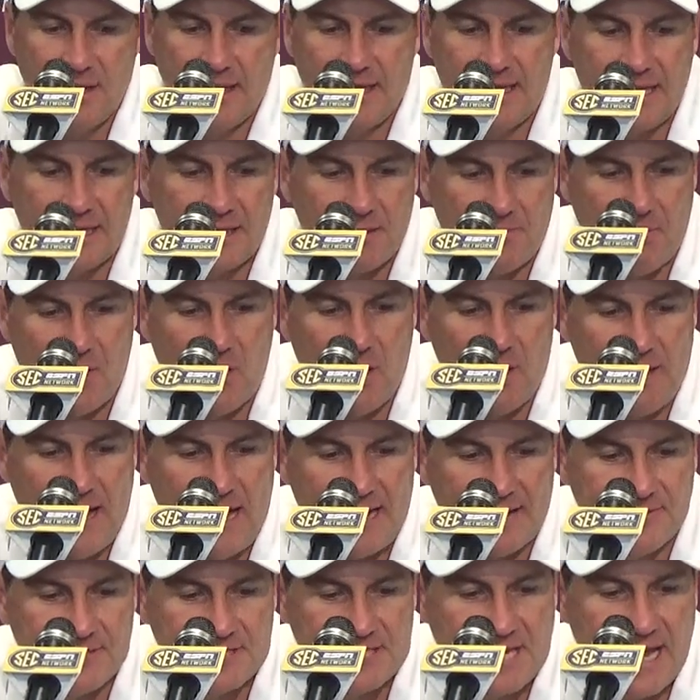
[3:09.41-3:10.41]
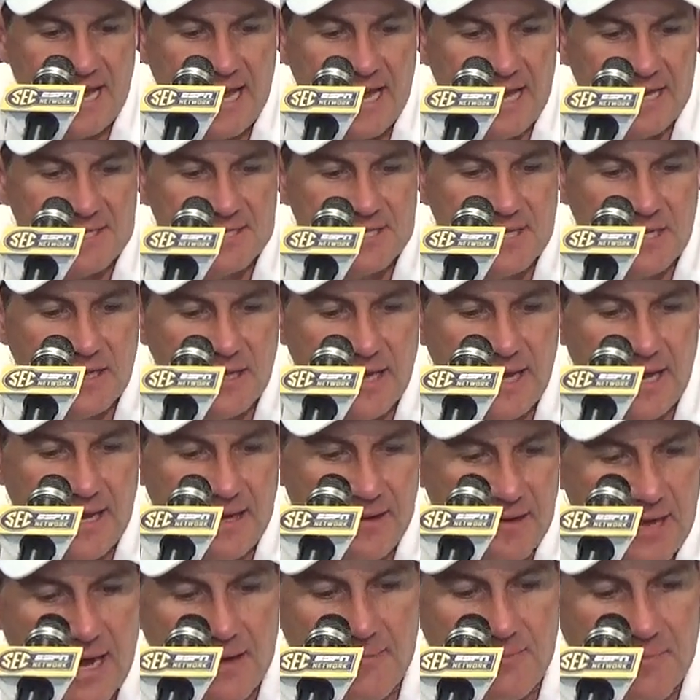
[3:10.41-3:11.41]
get the ball out of his hands
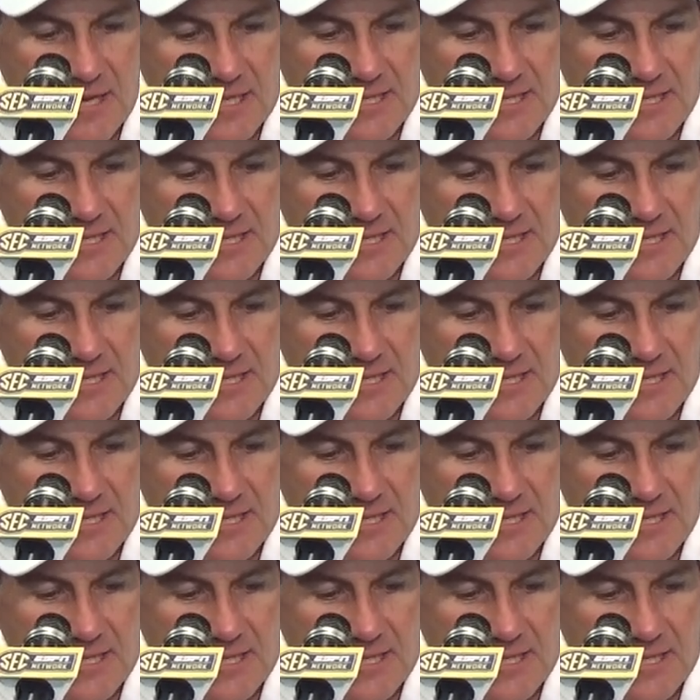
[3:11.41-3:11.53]
and